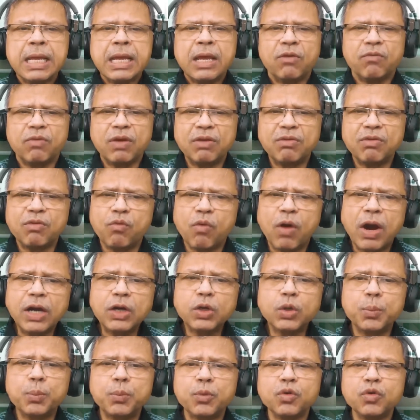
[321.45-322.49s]
When we want
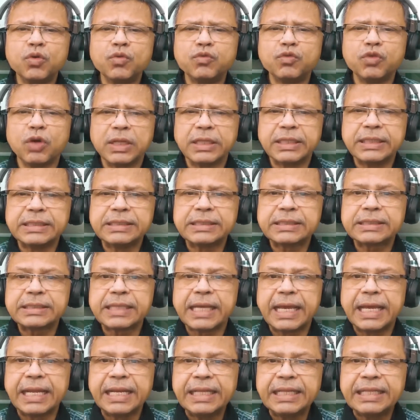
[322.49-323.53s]
to prove to others
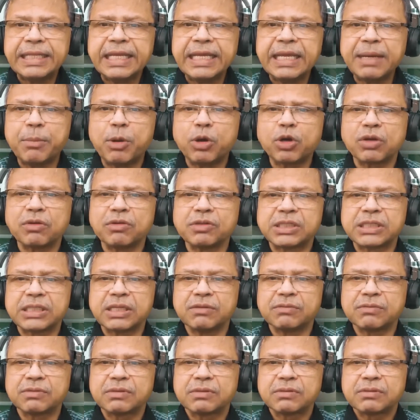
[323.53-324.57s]
anything about
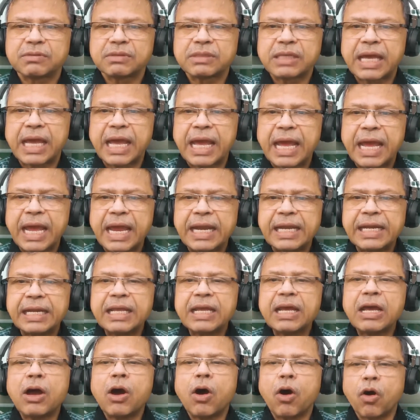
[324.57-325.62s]
ourselves
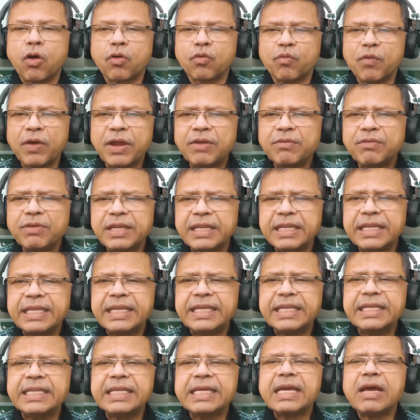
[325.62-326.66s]
or when we
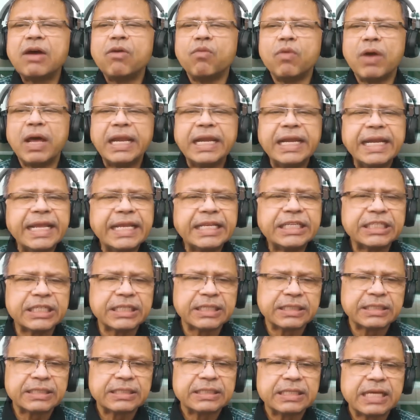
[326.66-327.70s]
need
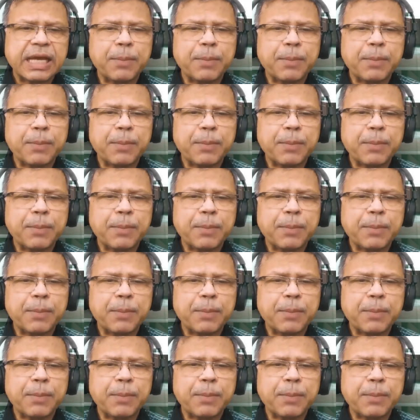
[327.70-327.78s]
validation,